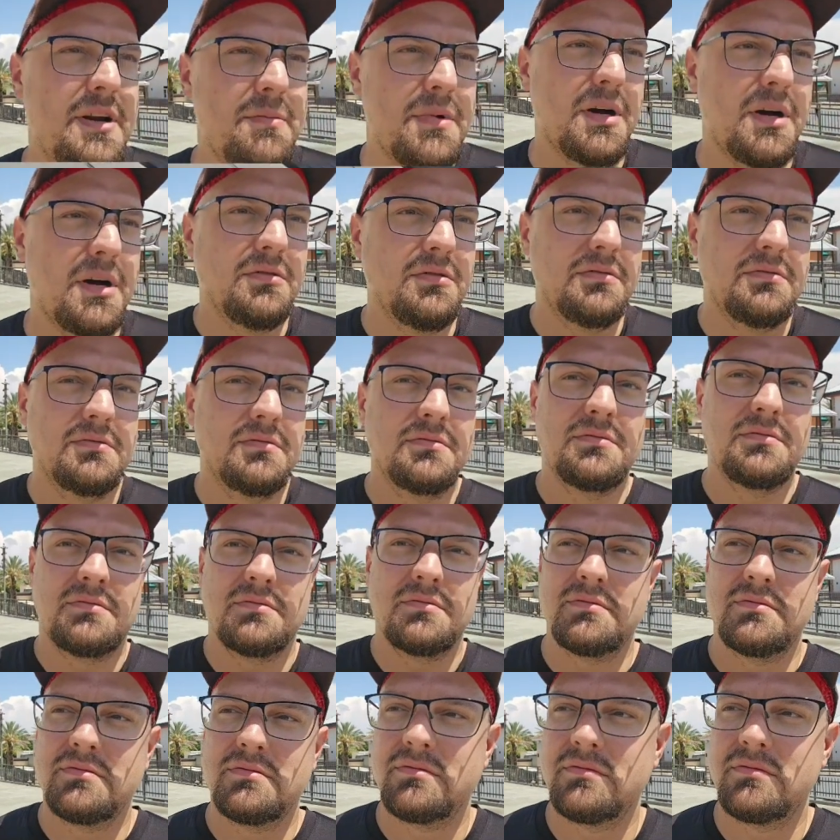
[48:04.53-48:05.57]
Bone
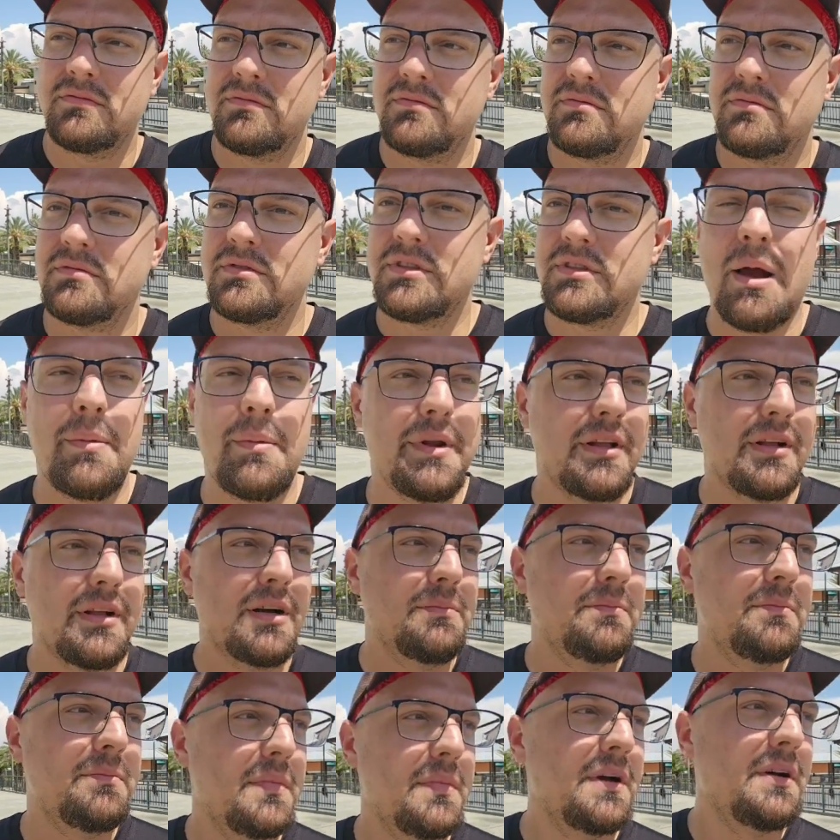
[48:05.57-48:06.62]
Comedy Club.
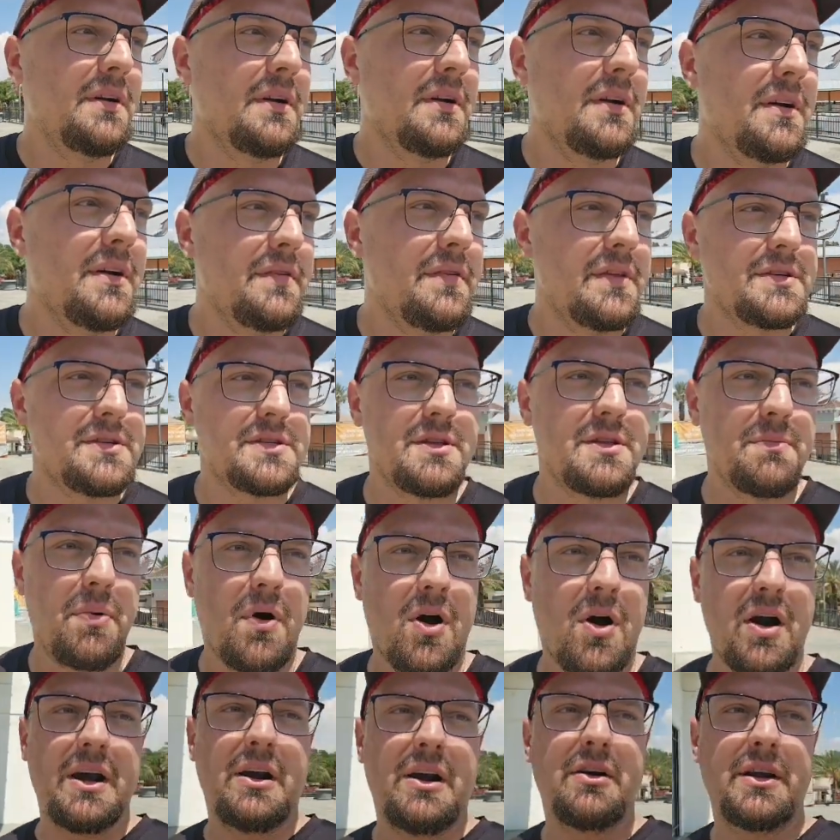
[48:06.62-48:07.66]
This is the
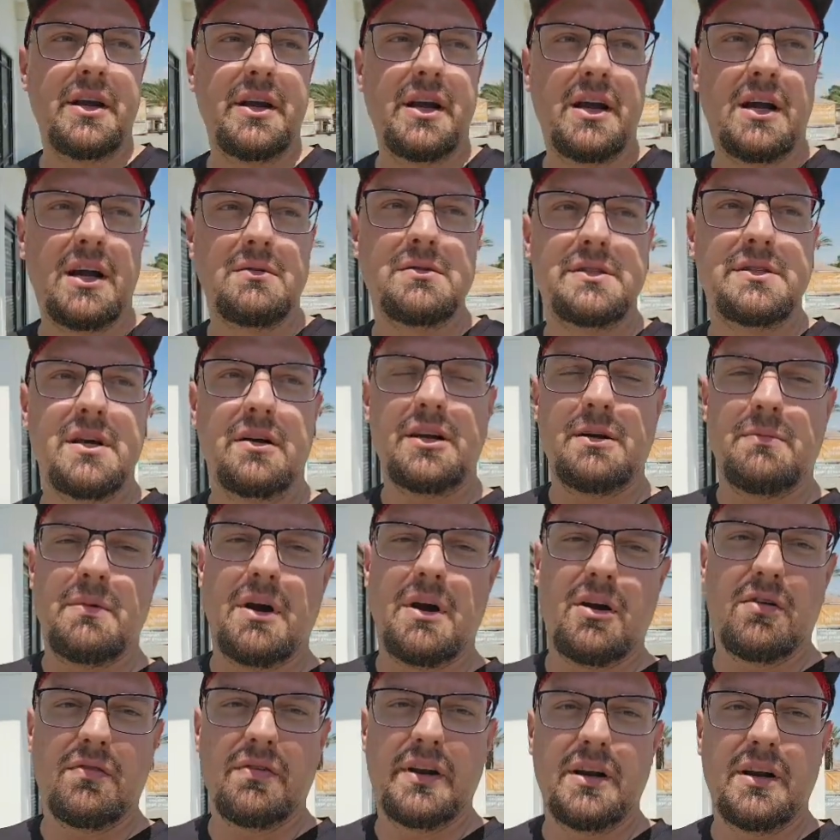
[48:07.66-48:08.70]
bar area I was telling you about
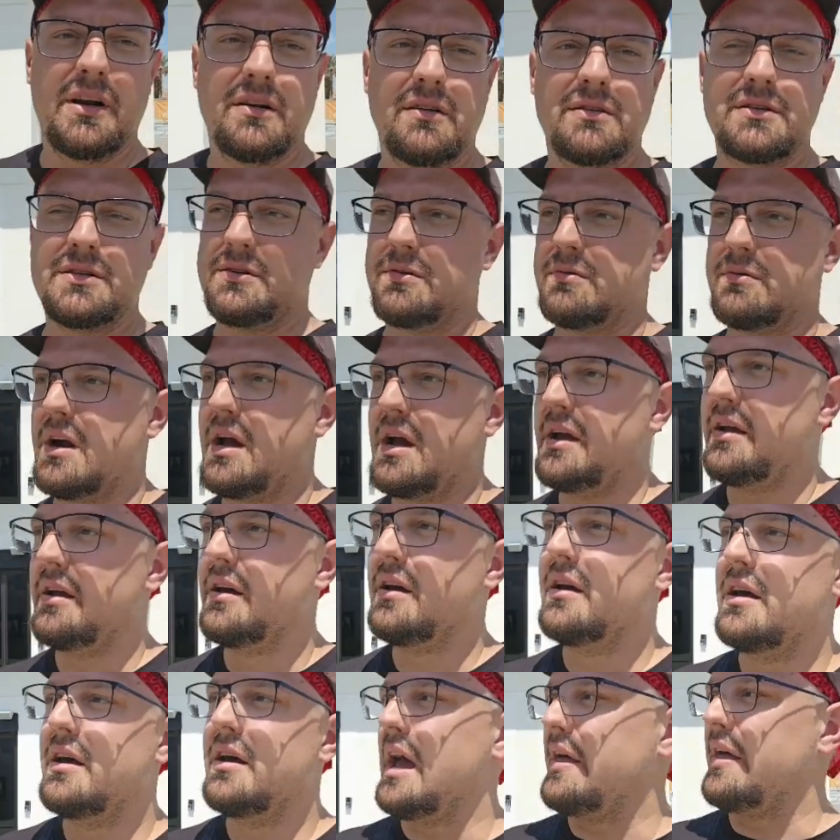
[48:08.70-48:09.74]
over here to the right.
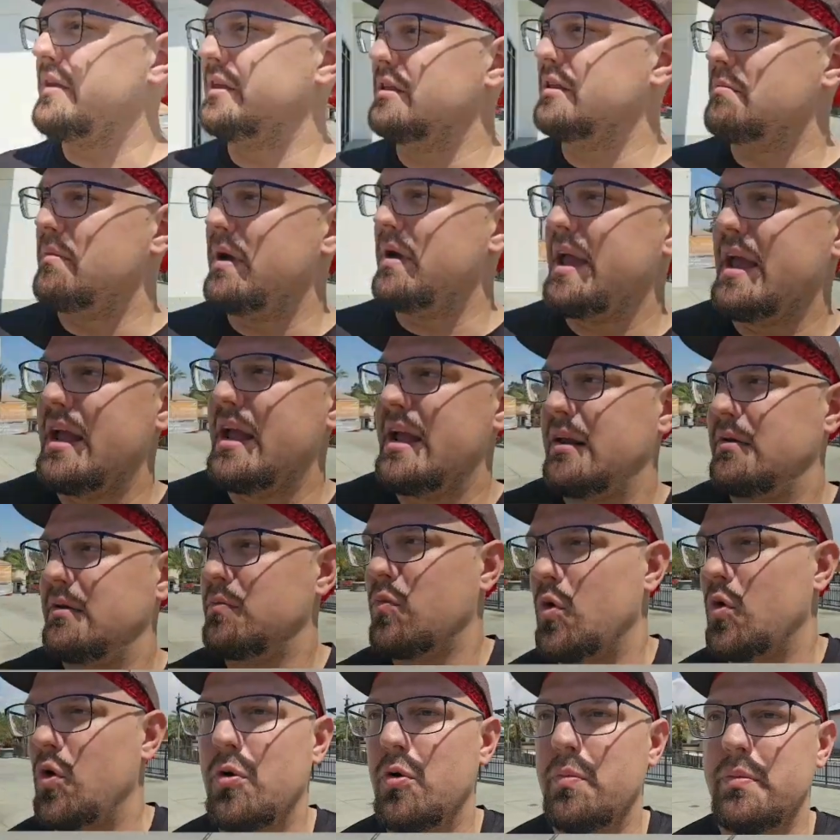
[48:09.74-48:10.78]
And then the main
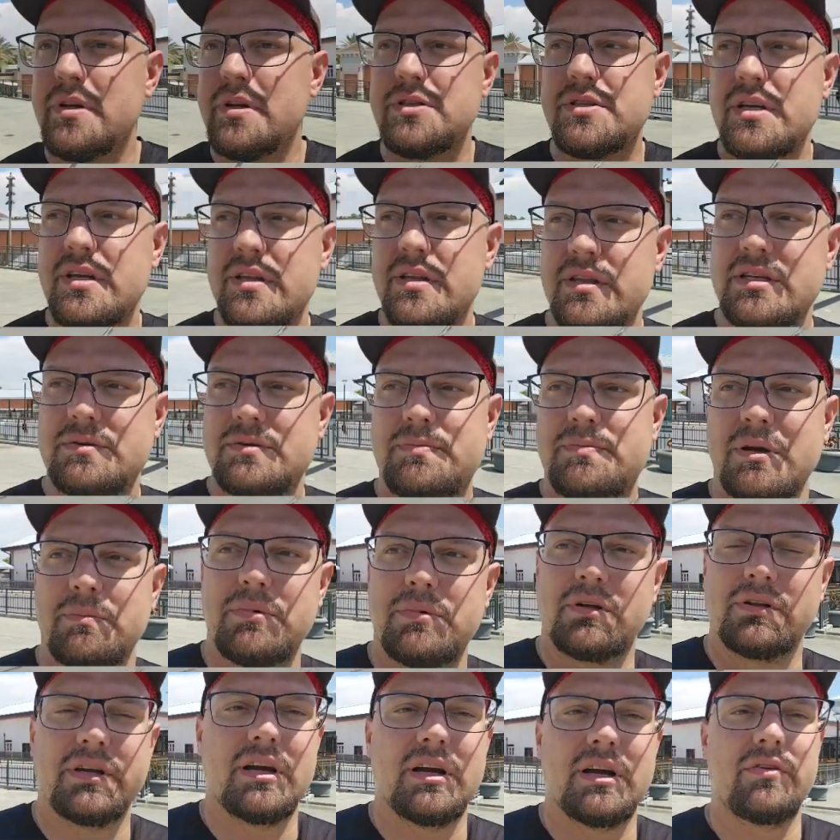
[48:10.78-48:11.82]
room is in this big
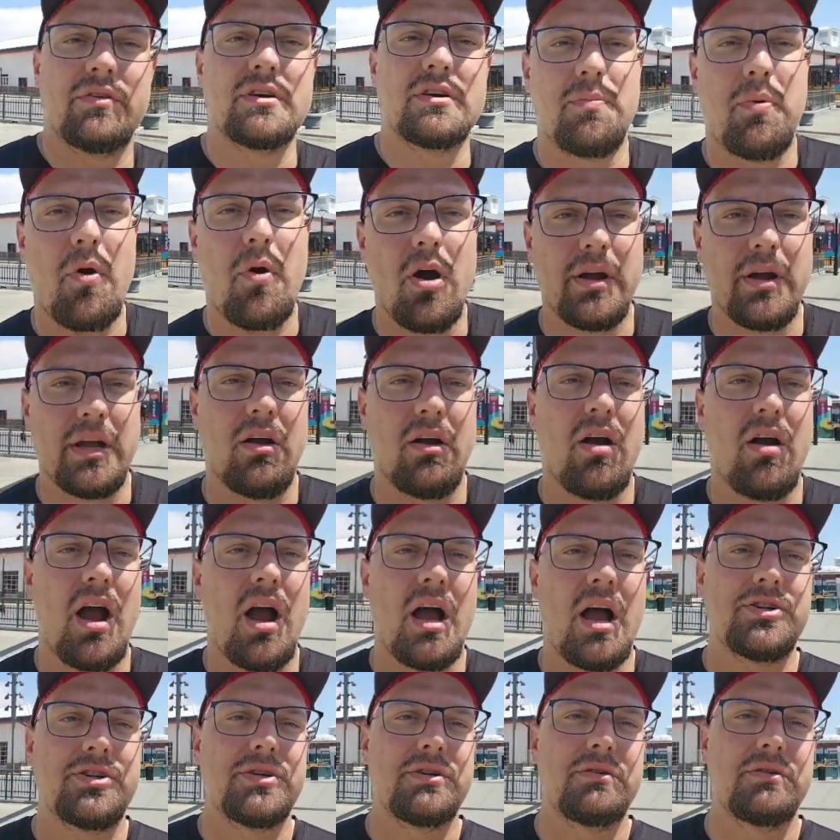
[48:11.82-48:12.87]
building here. There's a parking
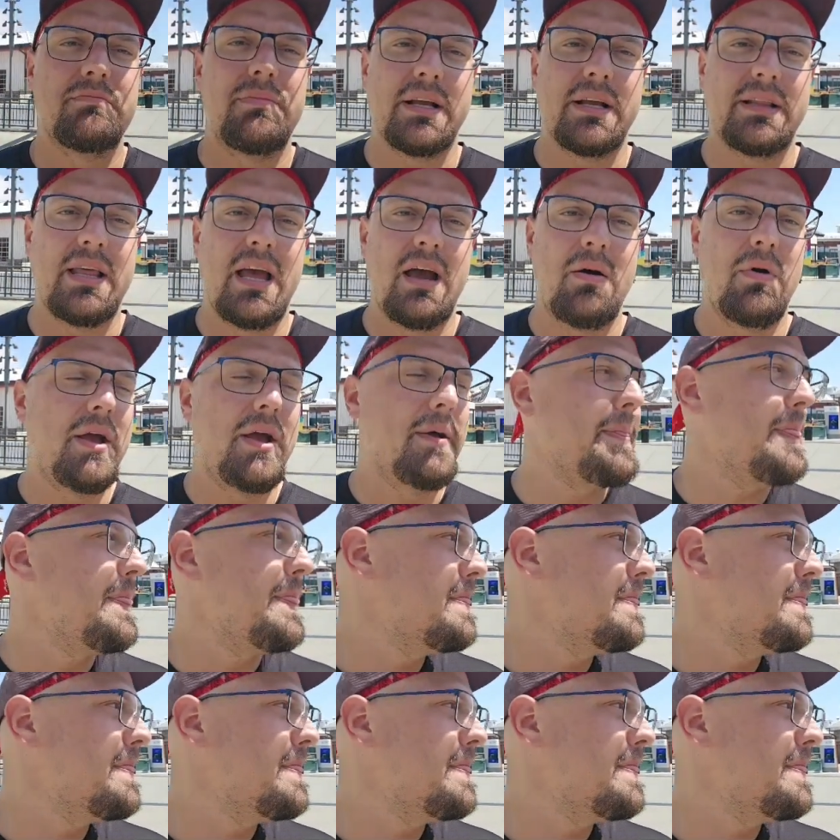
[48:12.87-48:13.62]
garage back that way.